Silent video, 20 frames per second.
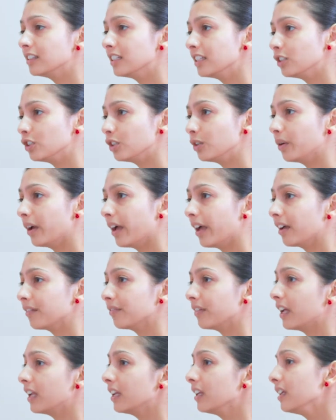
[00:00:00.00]
did you
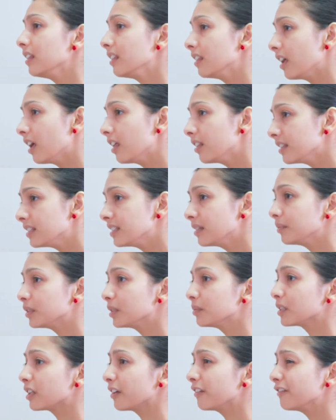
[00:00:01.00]
have any other
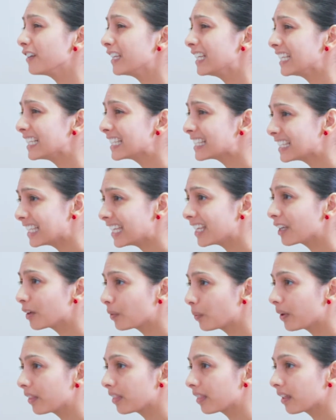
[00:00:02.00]
symptoms like feeling
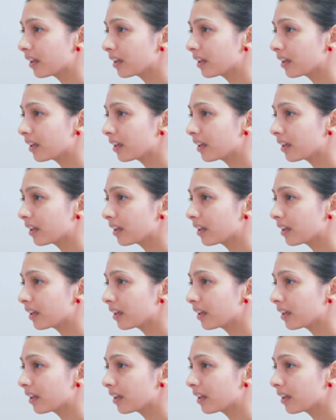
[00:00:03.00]
sick with